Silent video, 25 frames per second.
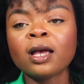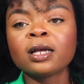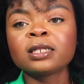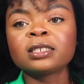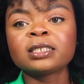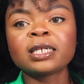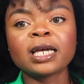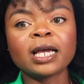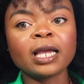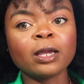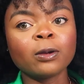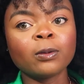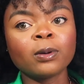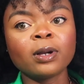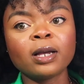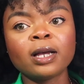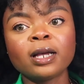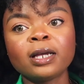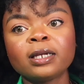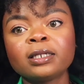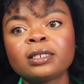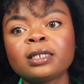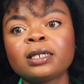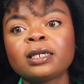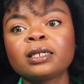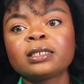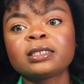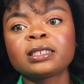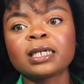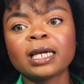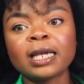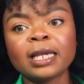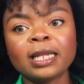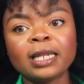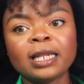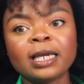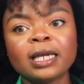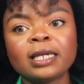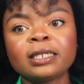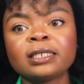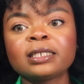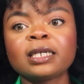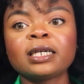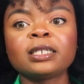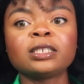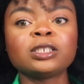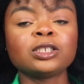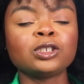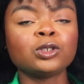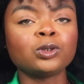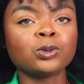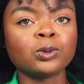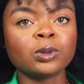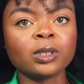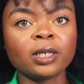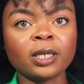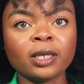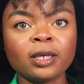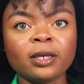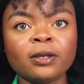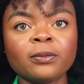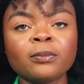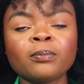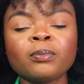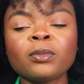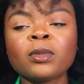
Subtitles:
Taiwan, Thailand, and the UK.